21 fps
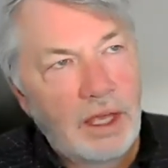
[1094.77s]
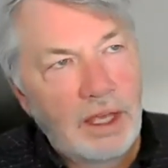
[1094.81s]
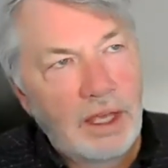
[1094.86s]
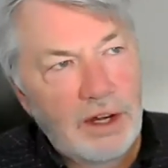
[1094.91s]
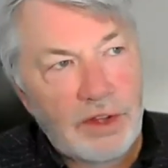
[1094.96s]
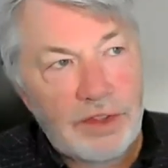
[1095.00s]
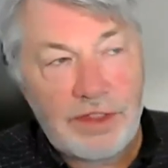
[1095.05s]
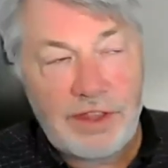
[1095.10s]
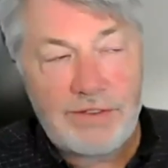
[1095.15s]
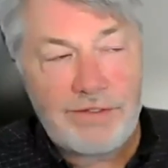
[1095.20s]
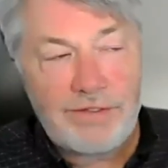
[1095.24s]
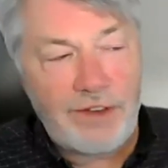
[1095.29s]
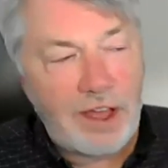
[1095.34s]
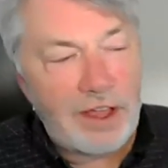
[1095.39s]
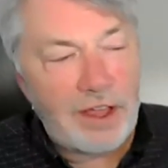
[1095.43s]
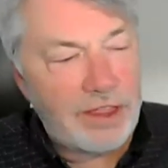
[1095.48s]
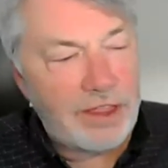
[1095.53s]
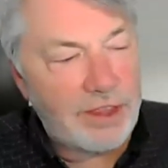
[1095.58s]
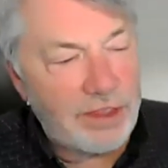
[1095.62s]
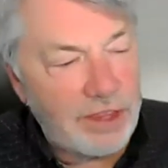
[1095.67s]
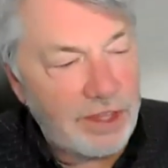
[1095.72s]
you know the
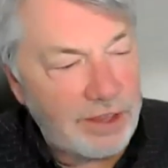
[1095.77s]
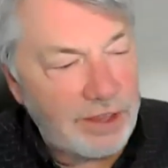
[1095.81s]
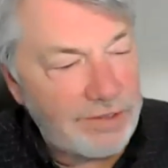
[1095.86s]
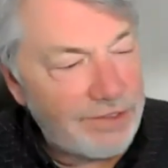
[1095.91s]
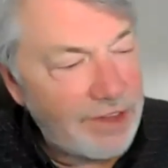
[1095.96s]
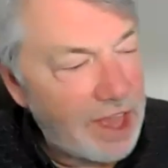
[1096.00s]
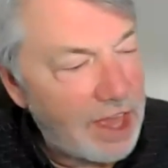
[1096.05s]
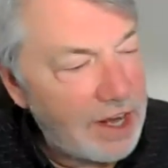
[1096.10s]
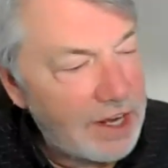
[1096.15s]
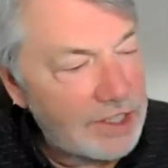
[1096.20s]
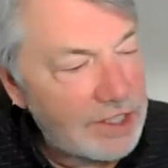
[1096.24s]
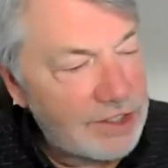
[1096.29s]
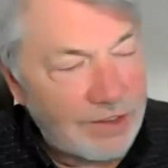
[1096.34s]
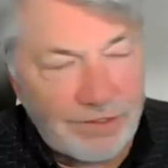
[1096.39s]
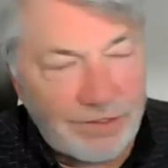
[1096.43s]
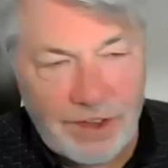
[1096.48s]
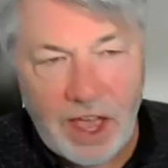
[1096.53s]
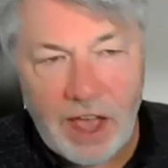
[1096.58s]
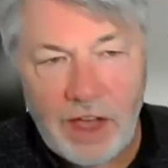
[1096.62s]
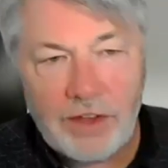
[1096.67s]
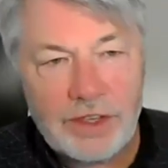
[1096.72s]
the advantage
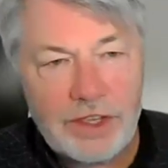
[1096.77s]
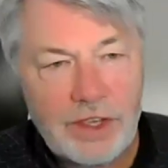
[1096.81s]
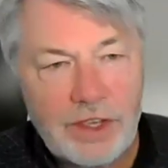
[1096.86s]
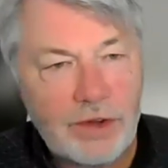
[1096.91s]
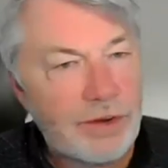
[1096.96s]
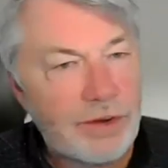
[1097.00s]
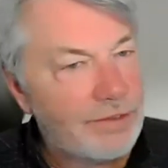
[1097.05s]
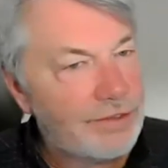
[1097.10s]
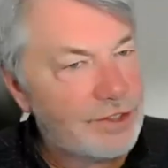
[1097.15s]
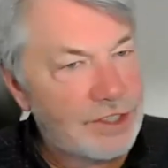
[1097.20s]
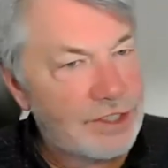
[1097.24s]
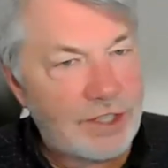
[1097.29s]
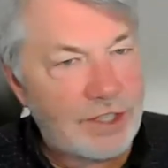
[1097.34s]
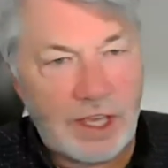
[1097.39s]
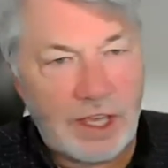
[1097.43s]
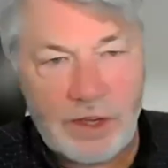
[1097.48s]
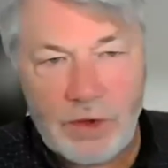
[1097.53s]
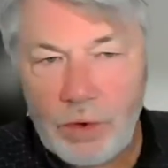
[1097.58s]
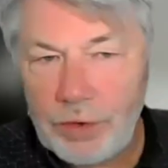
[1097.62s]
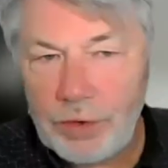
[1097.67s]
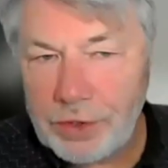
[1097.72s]
the value of
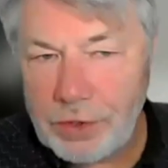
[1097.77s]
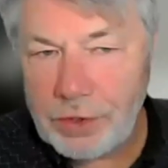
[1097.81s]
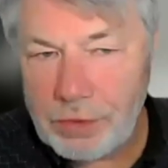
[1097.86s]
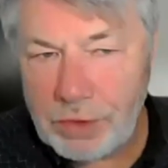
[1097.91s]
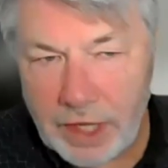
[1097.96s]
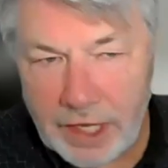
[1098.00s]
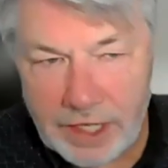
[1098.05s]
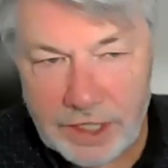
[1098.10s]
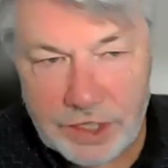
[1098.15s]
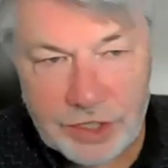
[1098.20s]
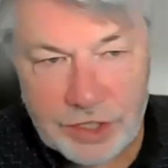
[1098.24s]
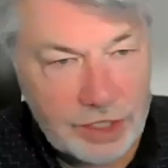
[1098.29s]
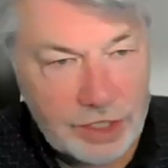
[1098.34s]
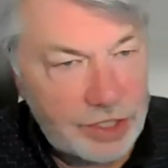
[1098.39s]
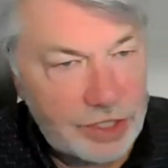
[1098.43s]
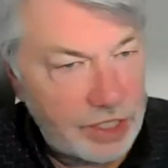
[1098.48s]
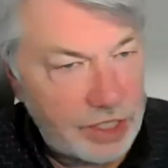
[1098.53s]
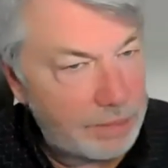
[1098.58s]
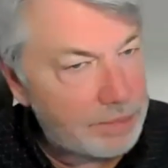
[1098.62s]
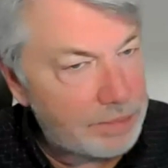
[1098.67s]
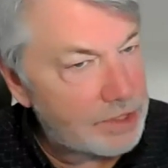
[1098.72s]
stakeholder
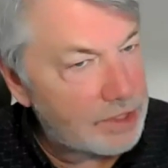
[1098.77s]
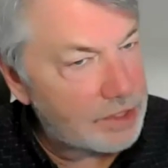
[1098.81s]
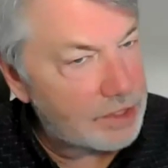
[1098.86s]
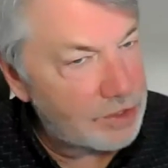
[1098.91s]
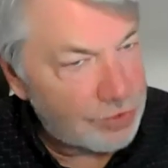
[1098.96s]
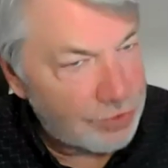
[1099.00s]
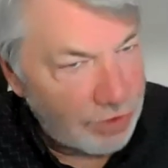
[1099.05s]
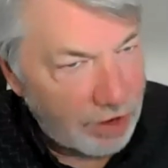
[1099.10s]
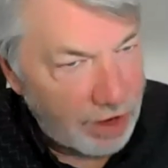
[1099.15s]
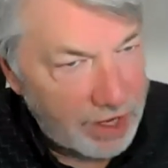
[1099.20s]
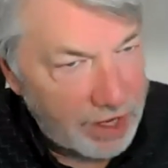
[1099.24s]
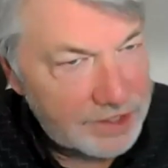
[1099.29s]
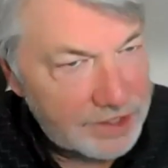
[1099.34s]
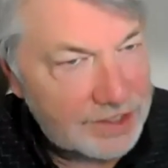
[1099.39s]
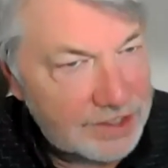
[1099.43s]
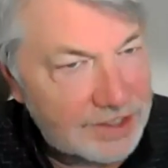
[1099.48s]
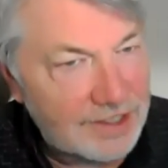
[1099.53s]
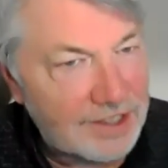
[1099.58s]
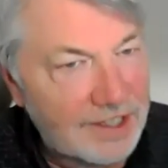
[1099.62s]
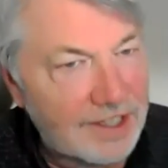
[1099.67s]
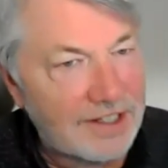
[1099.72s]
relationships and
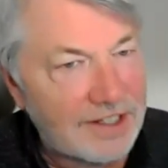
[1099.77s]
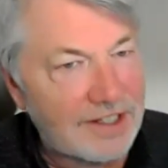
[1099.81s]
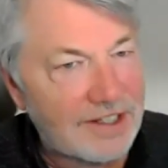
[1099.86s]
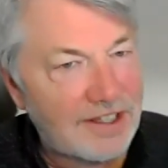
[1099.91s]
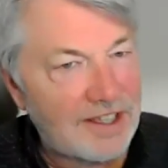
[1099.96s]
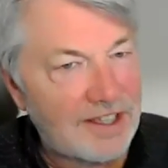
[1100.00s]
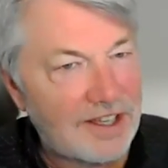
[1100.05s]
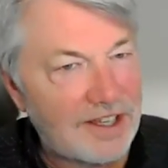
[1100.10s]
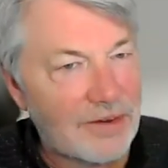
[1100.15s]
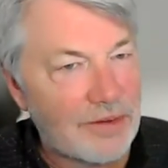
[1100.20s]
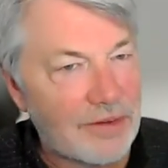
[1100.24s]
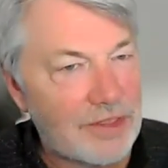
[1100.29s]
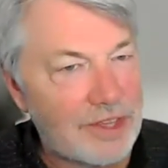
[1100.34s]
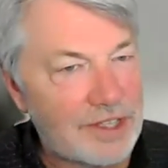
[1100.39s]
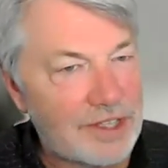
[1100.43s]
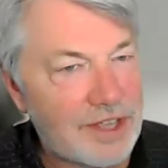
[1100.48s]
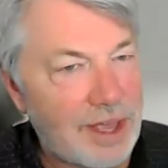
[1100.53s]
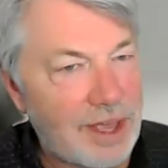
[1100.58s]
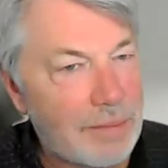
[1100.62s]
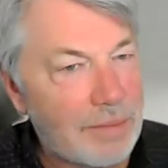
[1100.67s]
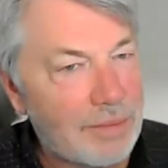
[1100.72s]
trust and you know
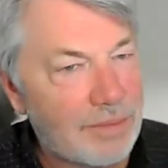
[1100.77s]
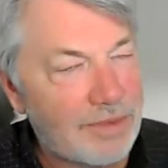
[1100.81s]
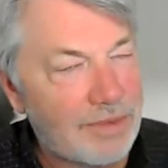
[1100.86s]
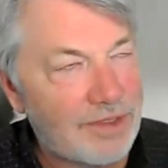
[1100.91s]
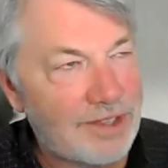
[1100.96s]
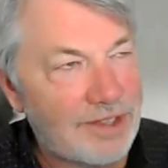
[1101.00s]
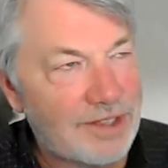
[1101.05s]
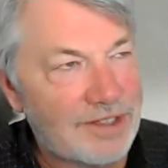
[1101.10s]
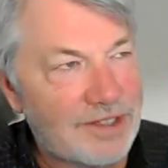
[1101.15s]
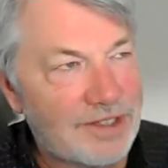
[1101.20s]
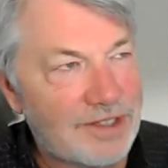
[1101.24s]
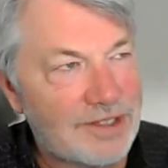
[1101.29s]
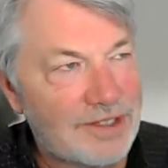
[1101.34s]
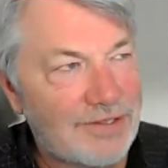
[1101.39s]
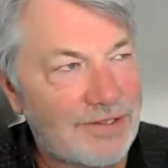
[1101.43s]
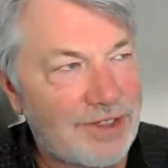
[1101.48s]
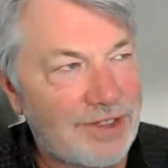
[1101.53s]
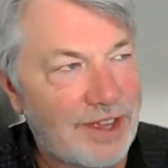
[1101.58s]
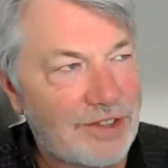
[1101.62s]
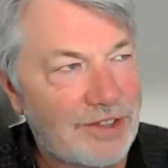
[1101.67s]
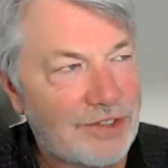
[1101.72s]
this i'm this is
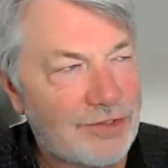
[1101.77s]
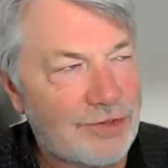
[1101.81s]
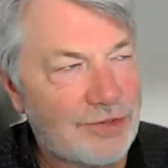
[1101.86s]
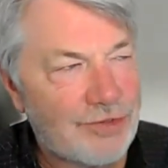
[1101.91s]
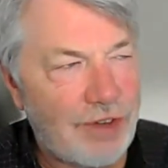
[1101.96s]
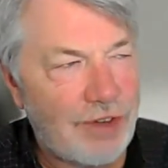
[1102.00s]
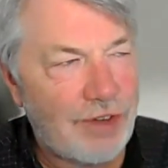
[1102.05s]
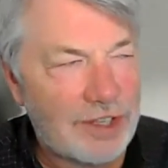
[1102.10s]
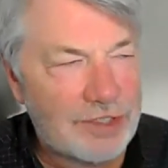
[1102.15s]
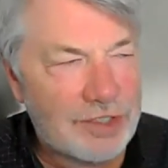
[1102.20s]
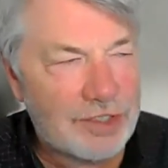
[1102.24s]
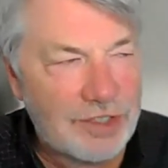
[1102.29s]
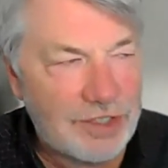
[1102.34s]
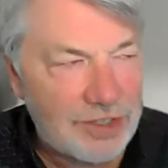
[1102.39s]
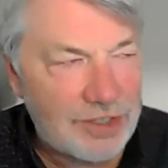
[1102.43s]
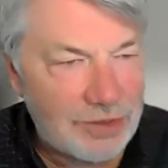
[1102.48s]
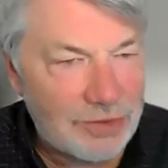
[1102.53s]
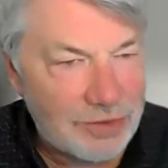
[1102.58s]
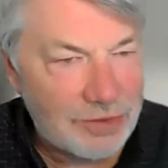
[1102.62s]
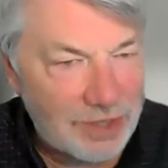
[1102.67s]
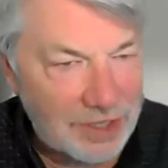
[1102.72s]
if they
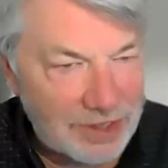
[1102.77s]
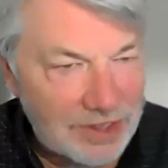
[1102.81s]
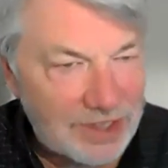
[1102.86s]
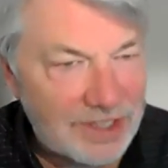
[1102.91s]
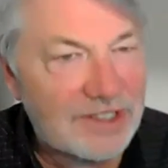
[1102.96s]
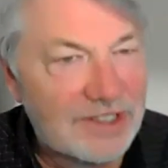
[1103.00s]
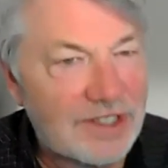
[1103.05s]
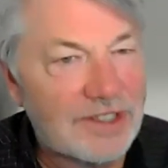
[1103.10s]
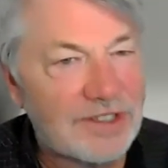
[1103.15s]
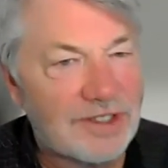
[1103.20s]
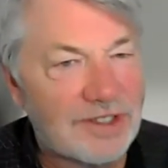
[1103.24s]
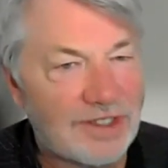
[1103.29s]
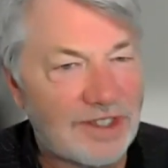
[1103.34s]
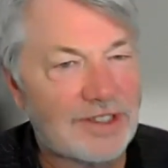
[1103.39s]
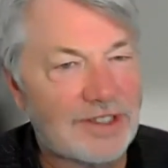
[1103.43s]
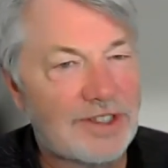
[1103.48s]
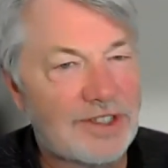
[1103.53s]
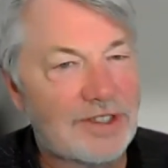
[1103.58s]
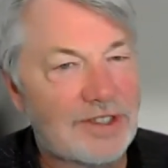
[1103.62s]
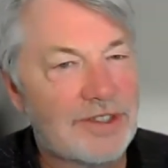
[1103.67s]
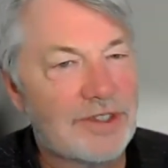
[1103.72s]
trust you that this is
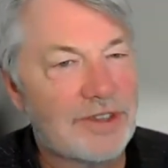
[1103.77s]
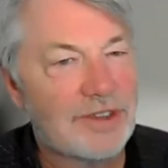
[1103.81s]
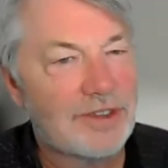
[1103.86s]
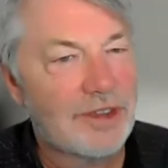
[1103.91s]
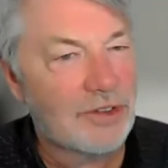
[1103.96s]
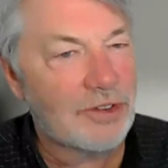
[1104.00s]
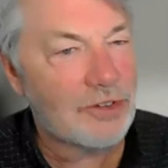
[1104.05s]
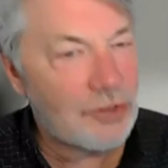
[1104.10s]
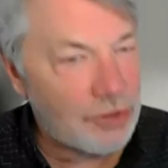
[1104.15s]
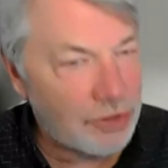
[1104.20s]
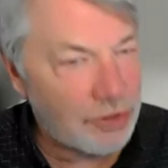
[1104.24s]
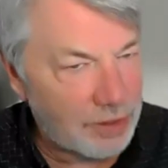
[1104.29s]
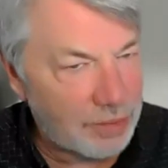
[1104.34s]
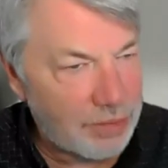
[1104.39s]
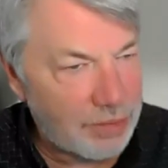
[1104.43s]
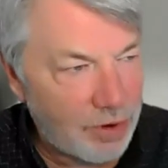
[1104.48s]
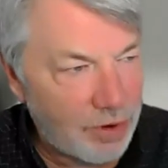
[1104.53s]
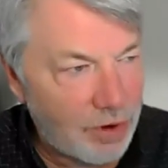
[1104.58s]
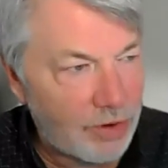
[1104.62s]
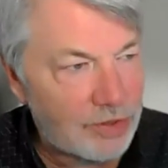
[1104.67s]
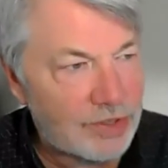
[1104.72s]
this is a good
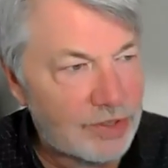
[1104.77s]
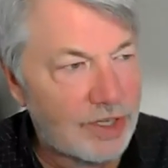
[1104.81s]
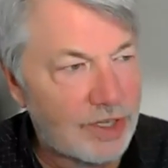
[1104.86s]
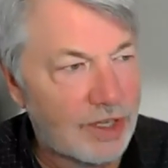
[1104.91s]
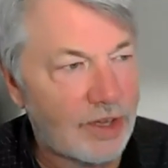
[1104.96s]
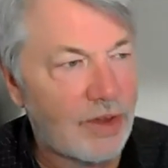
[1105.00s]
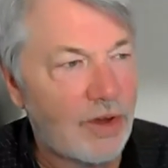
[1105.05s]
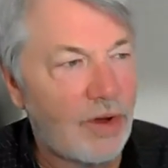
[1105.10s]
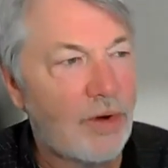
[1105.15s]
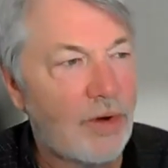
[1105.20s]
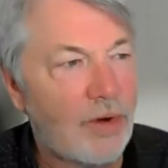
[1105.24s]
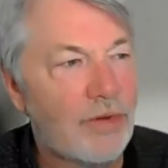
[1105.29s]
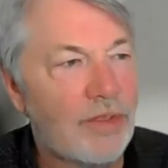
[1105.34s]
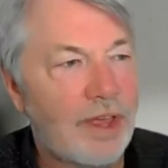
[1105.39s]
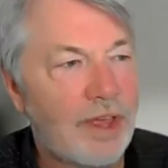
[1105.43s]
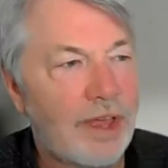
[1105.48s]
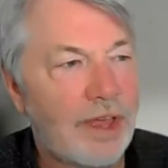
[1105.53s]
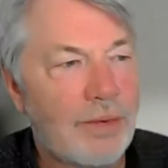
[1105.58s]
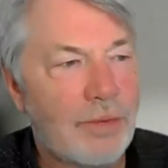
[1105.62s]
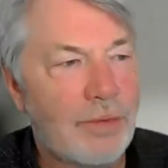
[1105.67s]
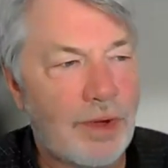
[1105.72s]
approach to go
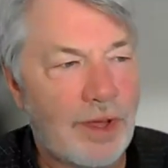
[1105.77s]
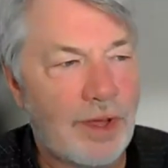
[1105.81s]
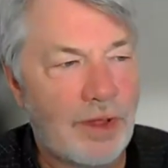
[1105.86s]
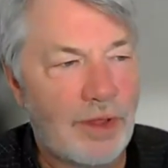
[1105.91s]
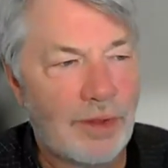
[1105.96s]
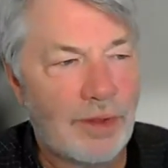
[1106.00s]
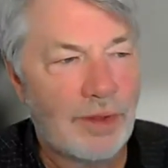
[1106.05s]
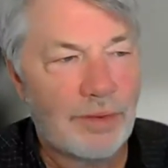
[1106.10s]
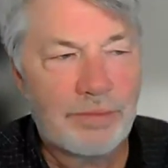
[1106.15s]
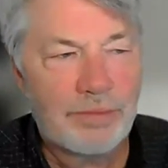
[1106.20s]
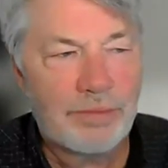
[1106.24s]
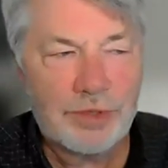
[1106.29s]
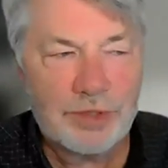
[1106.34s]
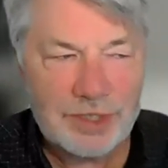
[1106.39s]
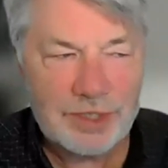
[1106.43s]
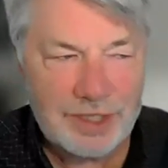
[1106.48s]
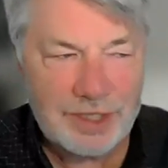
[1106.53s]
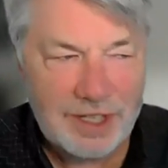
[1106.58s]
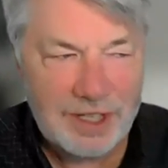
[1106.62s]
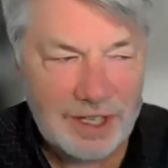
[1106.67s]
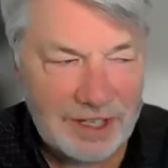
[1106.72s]
they will
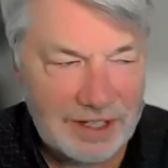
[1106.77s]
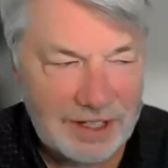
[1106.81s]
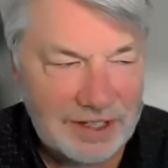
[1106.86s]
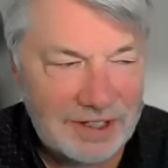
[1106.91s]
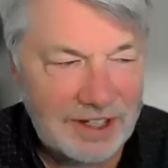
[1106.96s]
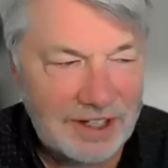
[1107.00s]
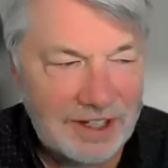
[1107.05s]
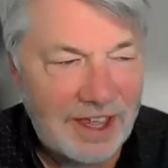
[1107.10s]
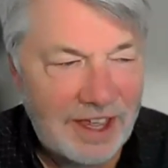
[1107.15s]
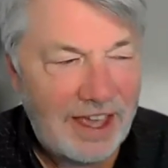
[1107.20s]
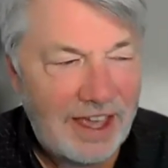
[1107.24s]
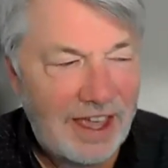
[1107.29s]
proceed